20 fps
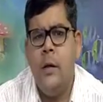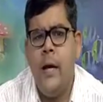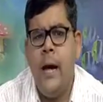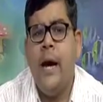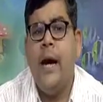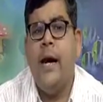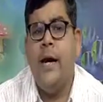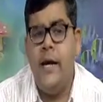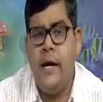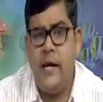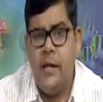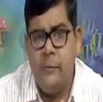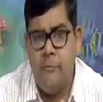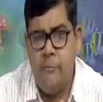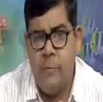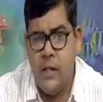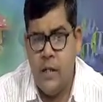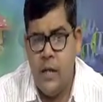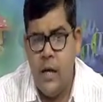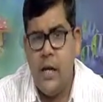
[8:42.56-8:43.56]
and
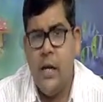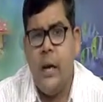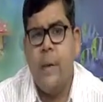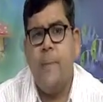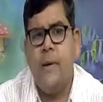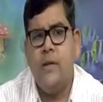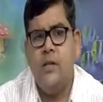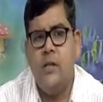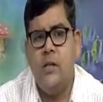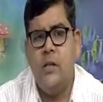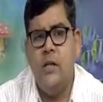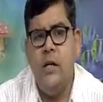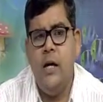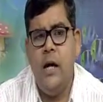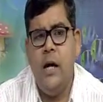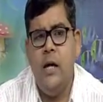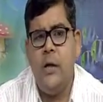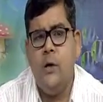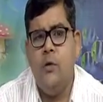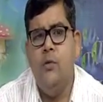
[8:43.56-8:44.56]
in mental capacity
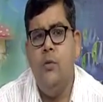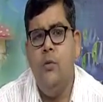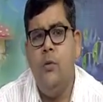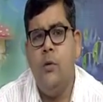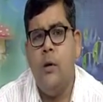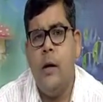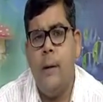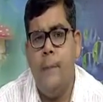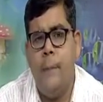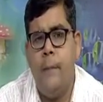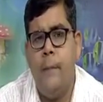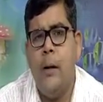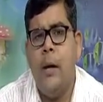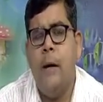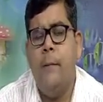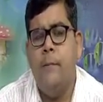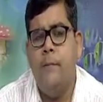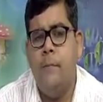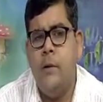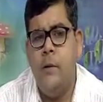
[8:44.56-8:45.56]
and to capable
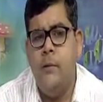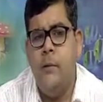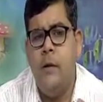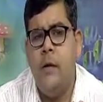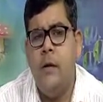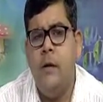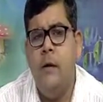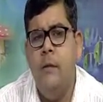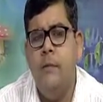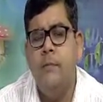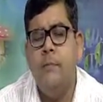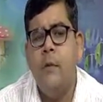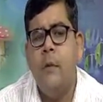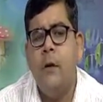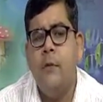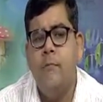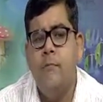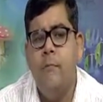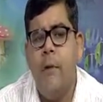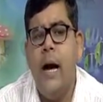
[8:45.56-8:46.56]
of giving a
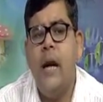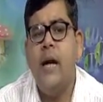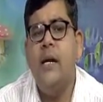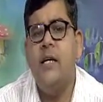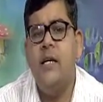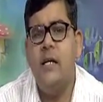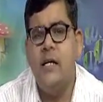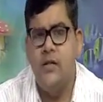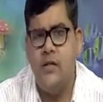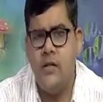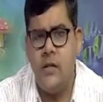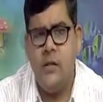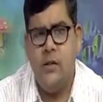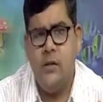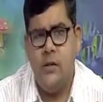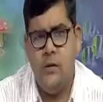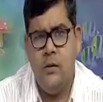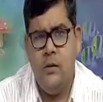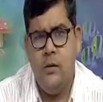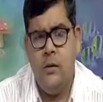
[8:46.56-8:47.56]
valid
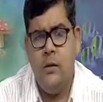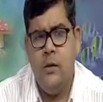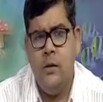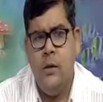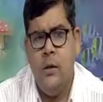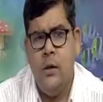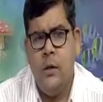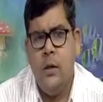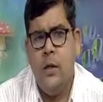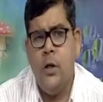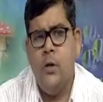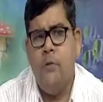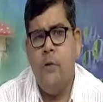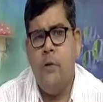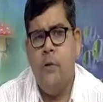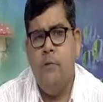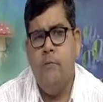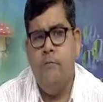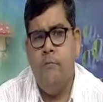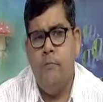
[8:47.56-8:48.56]
consent. Now,
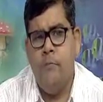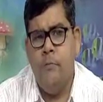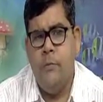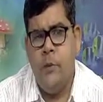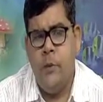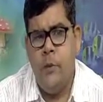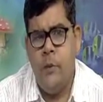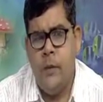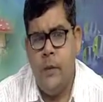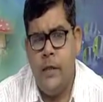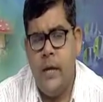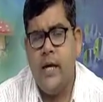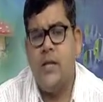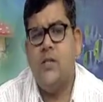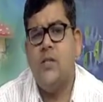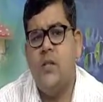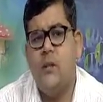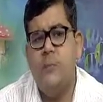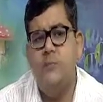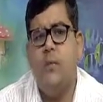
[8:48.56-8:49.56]
the
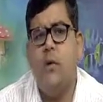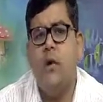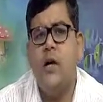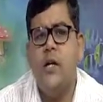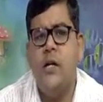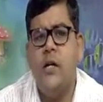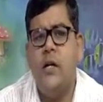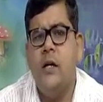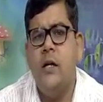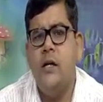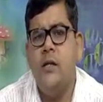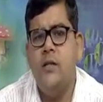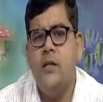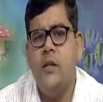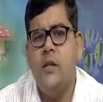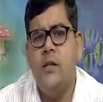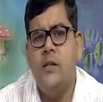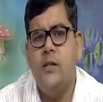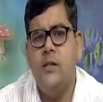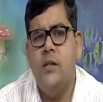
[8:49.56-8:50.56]
next important
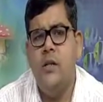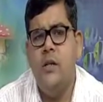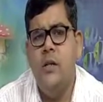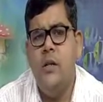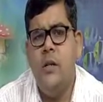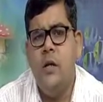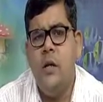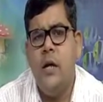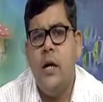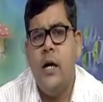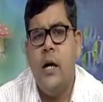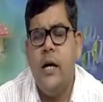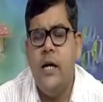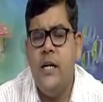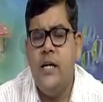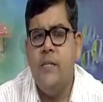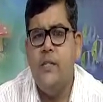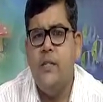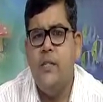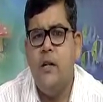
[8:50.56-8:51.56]
condition is the
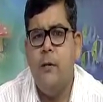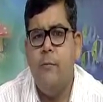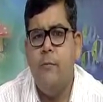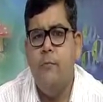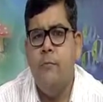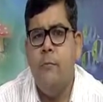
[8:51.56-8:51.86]
condition of